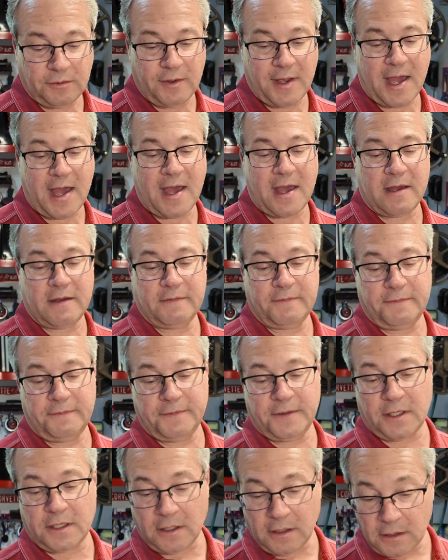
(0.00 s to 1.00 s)
you
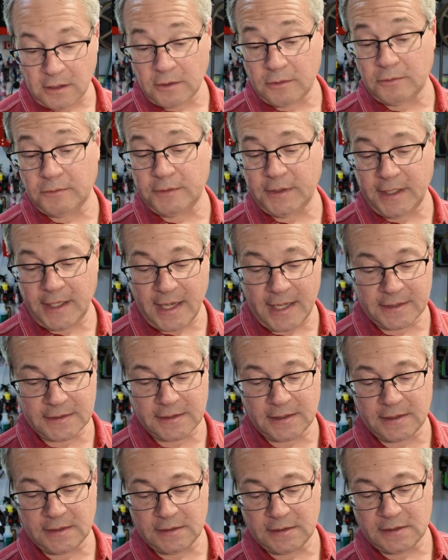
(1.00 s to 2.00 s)
have the cologne, the
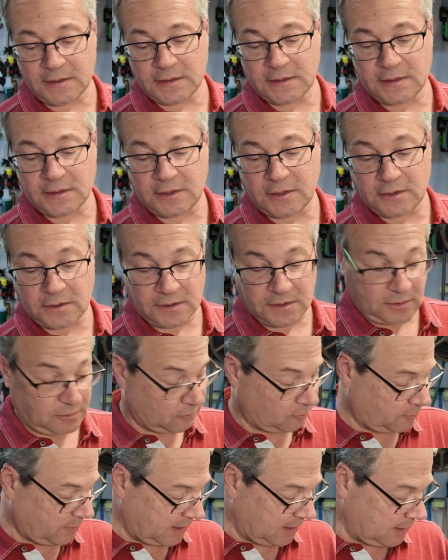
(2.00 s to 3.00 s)
essence, the
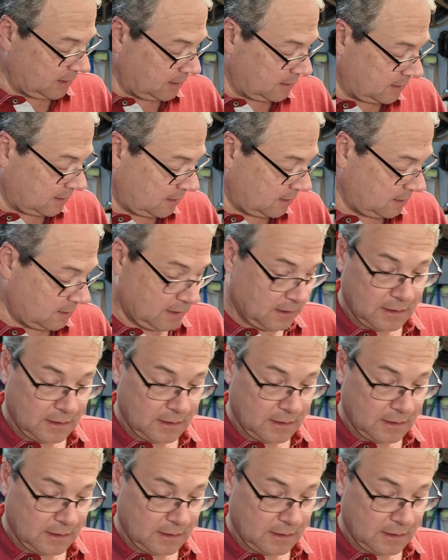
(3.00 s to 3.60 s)
serene.